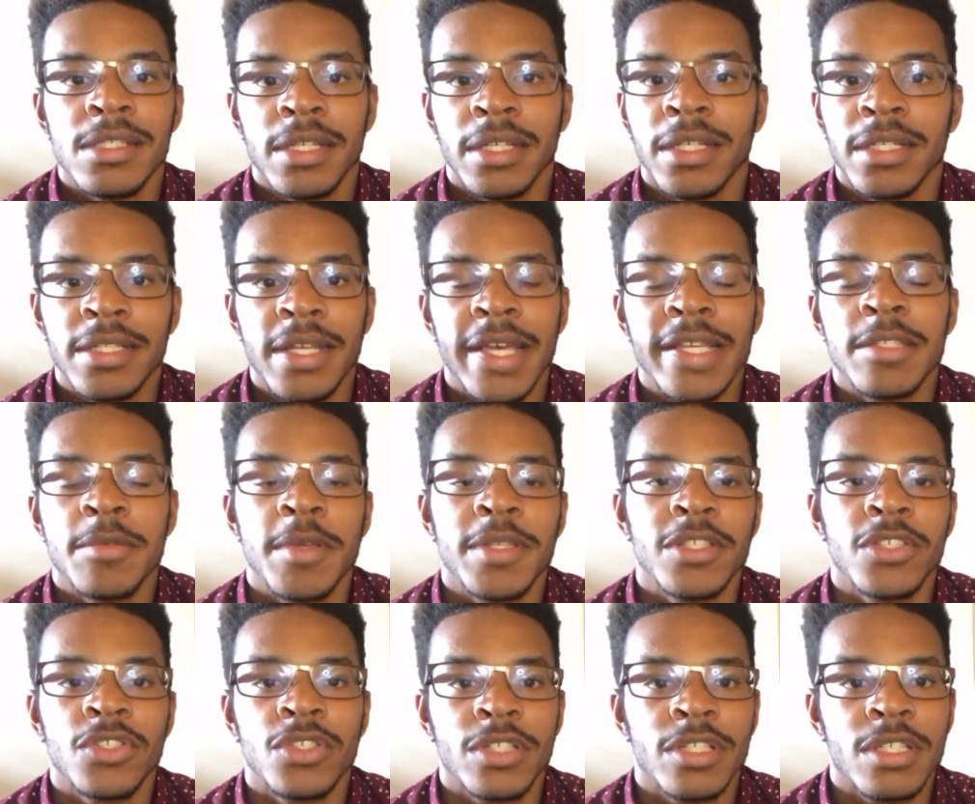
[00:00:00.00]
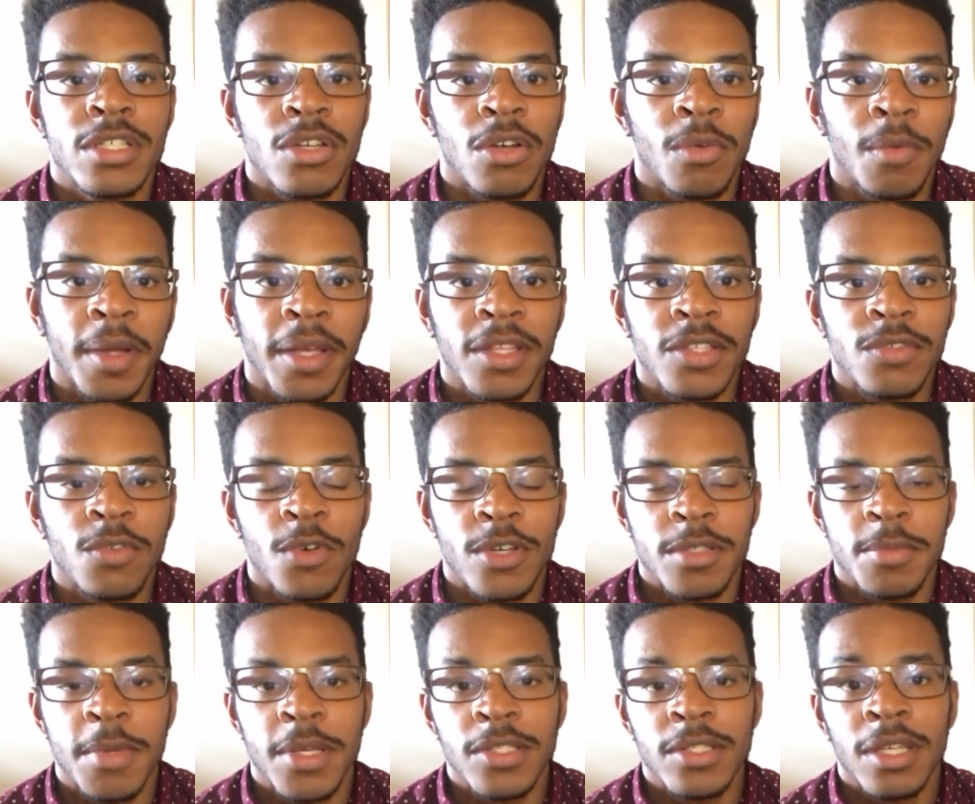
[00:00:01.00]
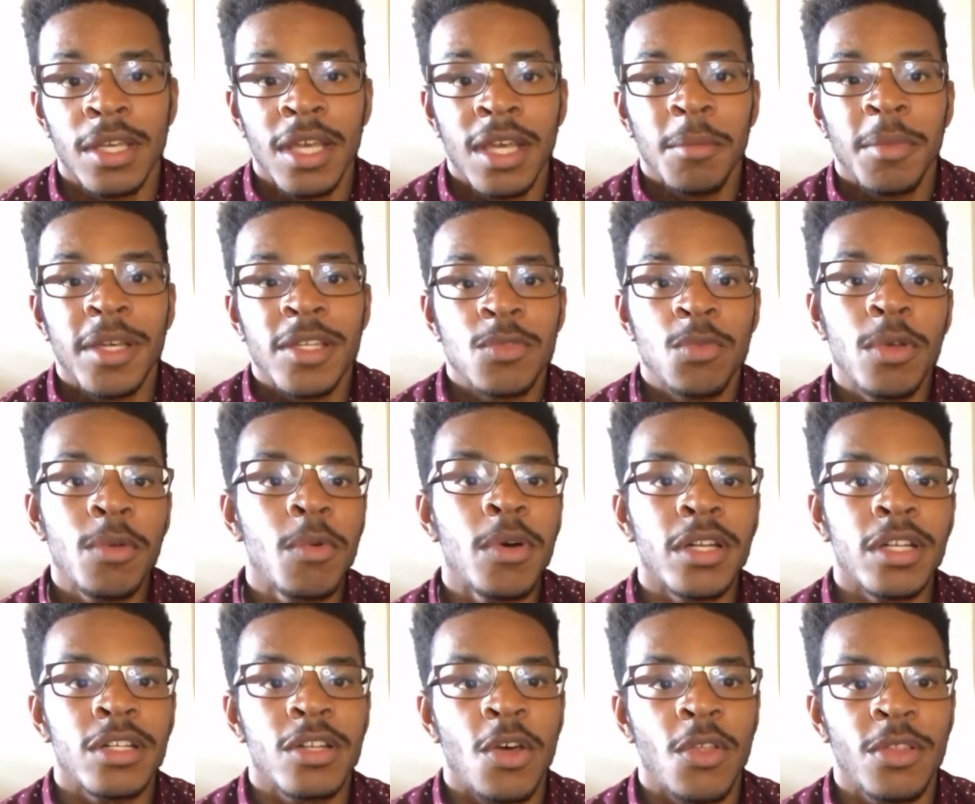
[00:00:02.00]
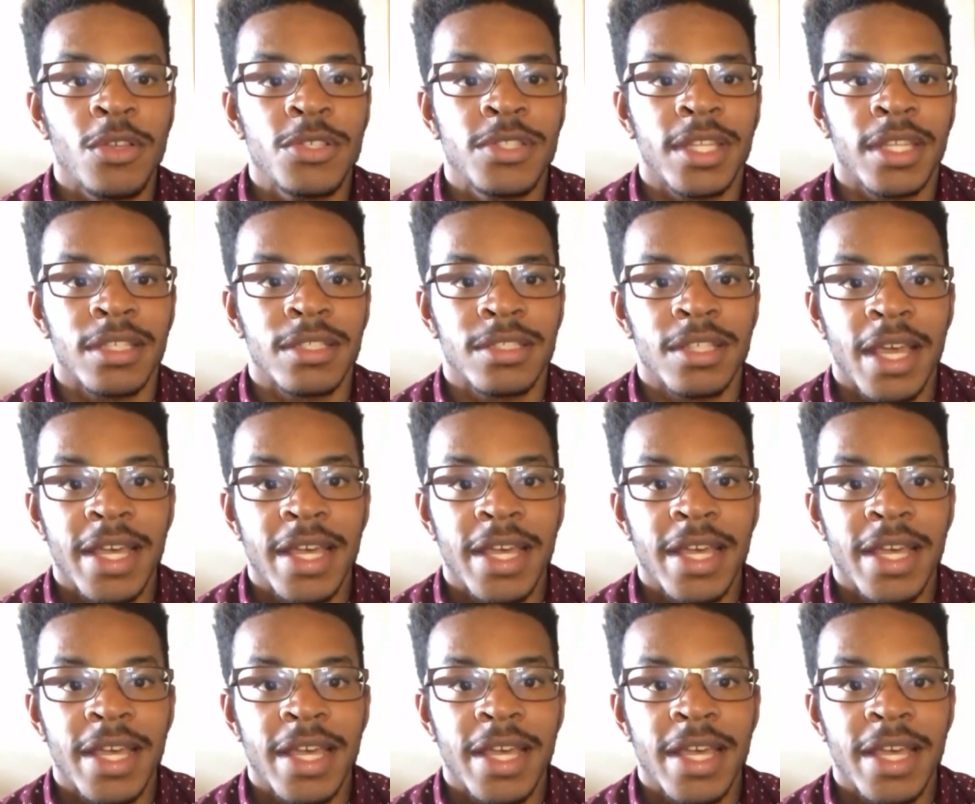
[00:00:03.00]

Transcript: sending text messages, or ringless voicemails, because we want to know those things.